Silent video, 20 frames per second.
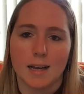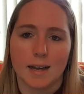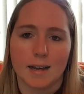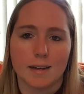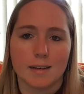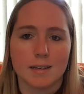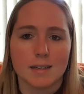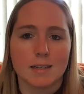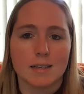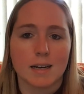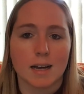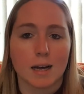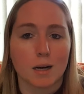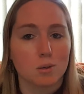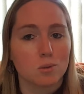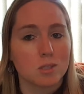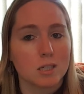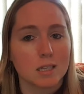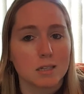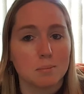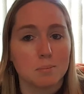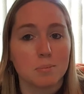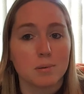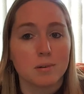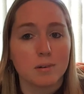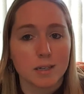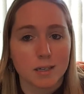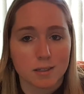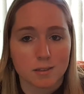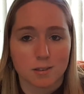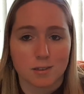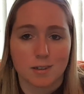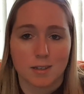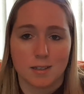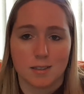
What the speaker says: Any outdated planner